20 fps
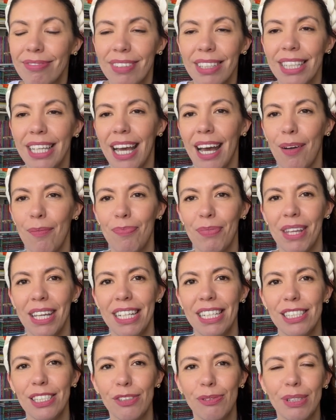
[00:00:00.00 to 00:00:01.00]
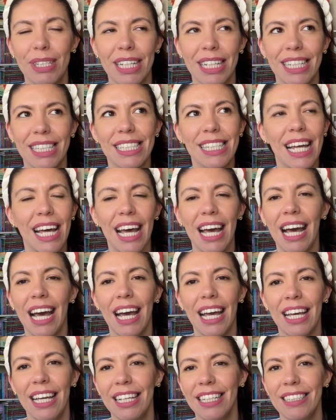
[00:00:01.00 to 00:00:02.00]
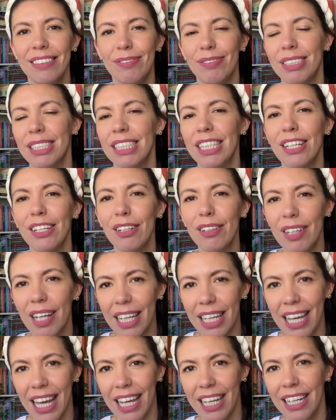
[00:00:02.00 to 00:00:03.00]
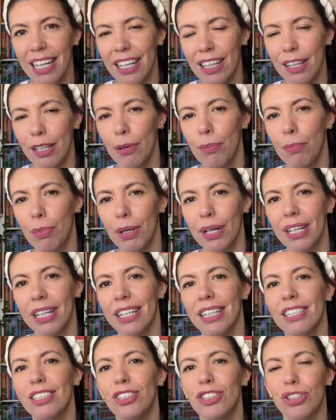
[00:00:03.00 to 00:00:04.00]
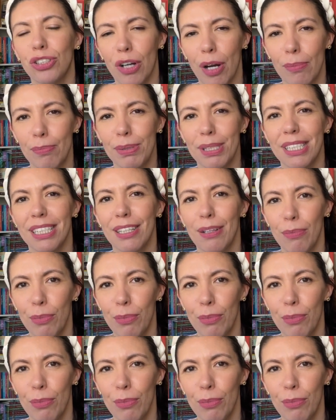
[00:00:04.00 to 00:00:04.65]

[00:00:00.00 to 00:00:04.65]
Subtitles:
yeah, it is what it is. I still, again, the book trumps the